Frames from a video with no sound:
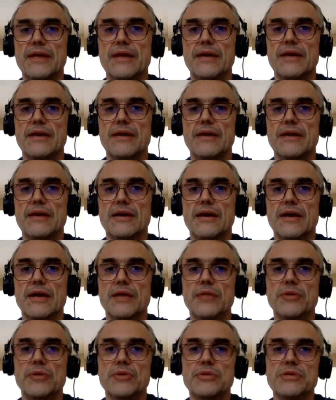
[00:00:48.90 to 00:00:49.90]
I
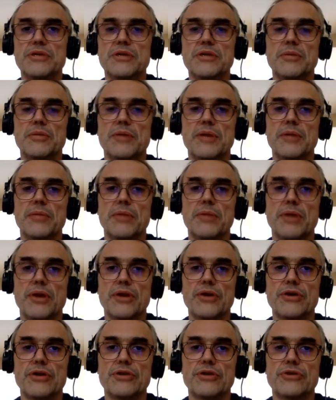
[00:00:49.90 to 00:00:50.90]
am using my
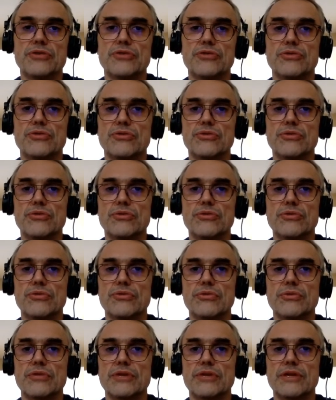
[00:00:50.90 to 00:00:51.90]
blog
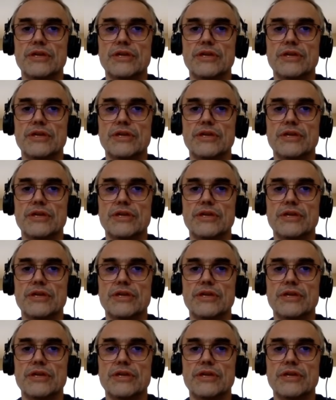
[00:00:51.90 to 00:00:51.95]
to